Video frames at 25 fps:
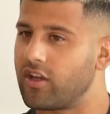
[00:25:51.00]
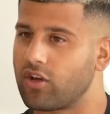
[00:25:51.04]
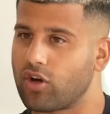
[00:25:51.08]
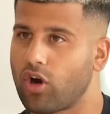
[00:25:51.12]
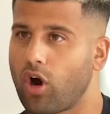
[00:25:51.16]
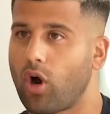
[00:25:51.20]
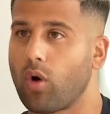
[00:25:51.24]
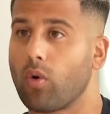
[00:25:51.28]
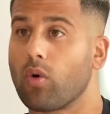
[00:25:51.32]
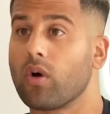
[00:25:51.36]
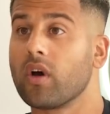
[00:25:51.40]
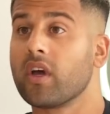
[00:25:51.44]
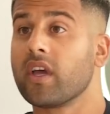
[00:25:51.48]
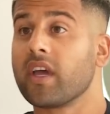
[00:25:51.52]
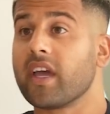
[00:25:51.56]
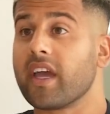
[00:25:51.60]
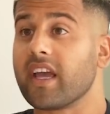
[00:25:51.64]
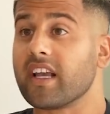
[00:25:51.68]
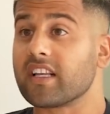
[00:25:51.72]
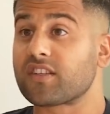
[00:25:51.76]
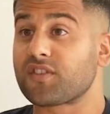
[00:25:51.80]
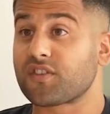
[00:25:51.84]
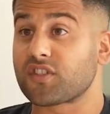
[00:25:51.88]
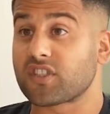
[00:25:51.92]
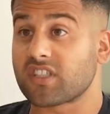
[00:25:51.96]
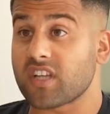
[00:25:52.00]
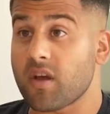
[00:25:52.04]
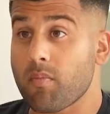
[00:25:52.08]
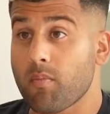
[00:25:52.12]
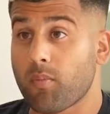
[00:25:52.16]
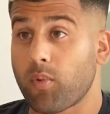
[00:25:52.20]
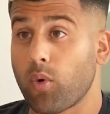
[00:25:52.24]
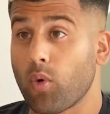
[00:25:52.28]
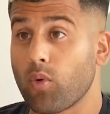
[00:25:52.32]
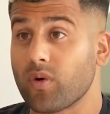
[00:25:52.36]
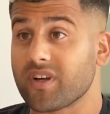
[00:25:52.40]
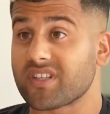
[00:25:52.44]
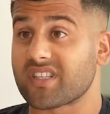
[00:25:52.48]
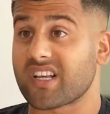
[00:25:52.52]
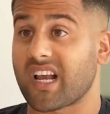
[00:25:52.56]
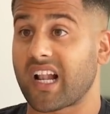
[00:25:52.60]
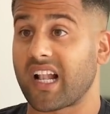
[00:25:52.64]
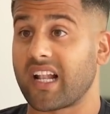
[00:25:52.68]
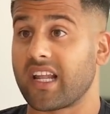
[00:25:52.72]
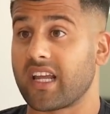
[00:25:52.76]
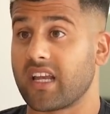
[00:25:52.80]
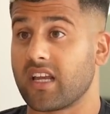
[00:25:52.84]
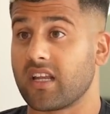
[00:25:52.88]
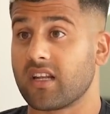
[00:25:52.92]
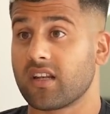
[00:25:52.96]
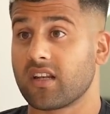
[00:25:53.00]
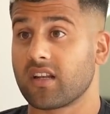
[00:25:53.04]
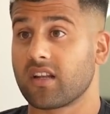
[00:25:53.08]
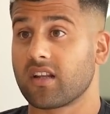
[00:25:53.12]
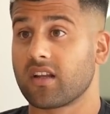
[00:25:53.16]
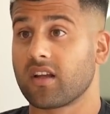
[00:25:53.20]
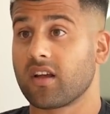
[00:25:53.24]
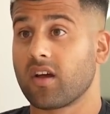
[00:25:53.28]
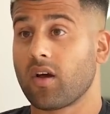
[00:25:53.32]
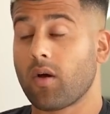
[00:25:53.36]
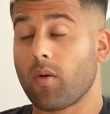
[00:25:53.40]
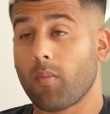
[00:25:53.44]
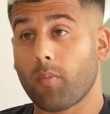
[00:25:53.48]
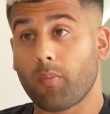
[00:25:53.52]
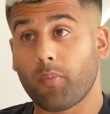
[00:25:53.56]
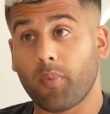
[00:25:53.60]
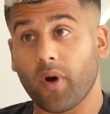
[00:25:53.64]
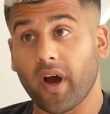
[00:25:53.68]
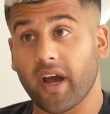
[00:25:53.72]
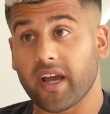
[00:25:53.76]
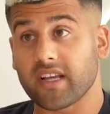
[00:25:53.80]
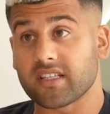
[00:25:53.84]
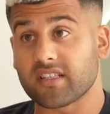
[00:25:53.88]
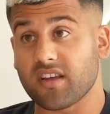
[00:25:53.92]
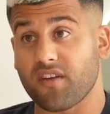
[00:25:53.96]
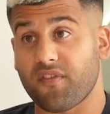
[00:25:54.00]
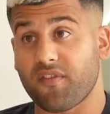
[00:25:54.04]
you go. It's simple, it's clean, but it's